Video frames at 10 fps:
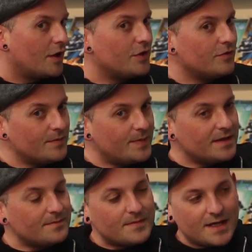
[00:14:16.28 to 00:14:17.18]
You'd be
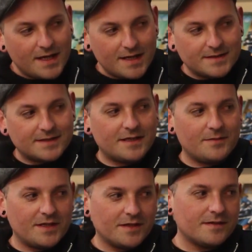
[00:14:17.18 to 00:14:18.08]
amazed how
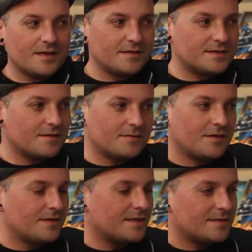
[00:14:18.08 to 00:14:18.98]
many creators don't
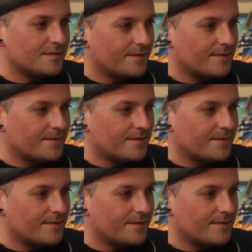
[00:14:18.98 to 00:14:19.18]
know that stuff.